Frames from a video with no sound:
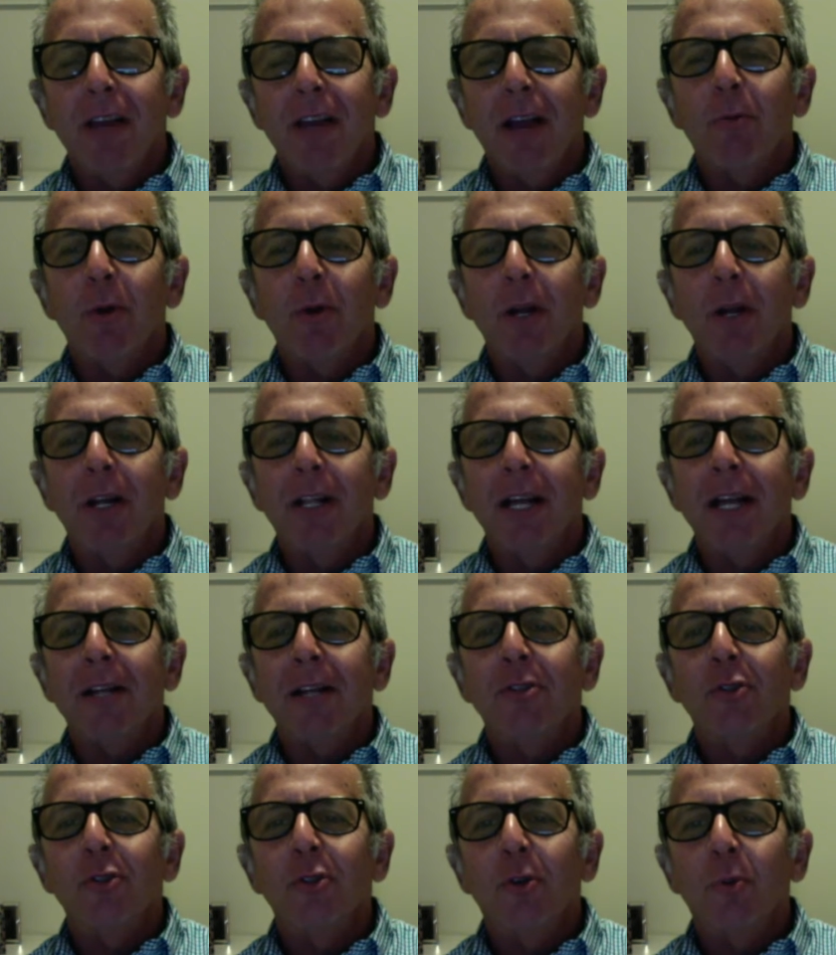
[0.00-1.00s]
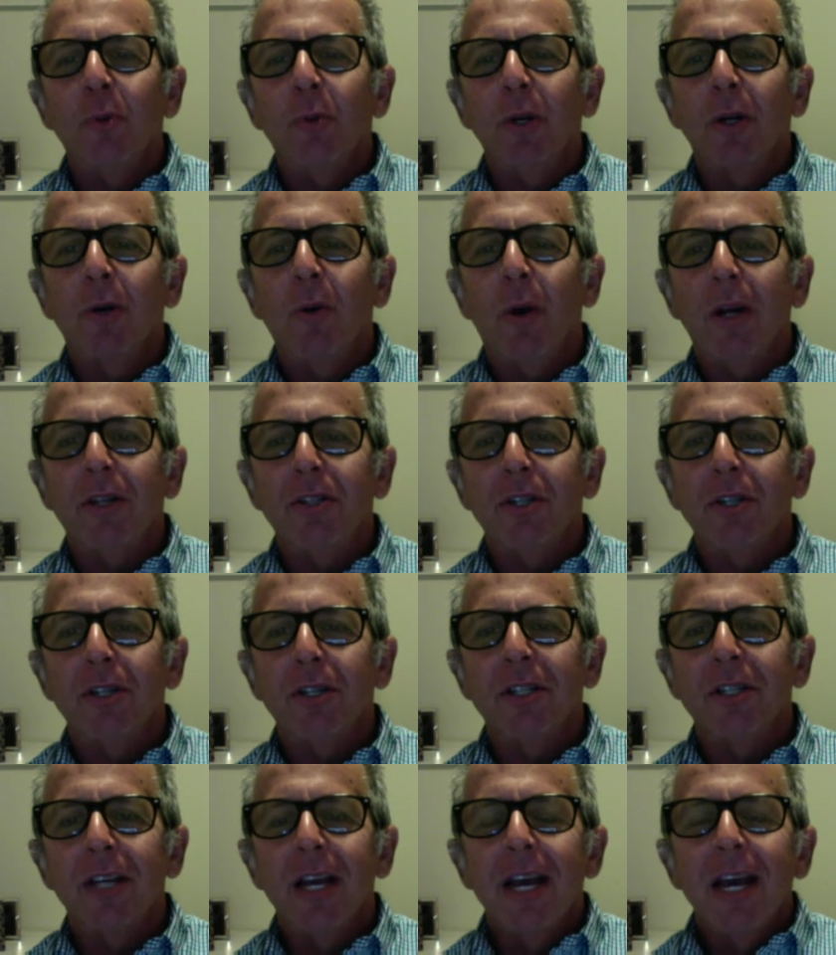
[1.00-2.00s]
Get real answers to real
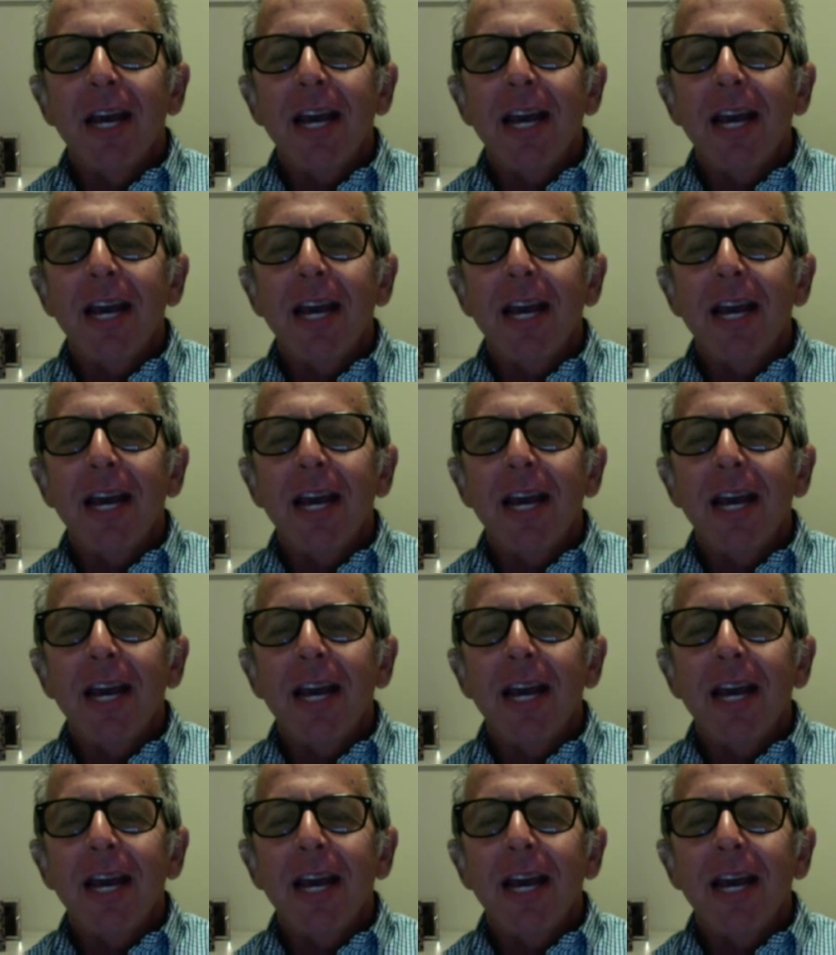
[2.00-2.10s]
questions.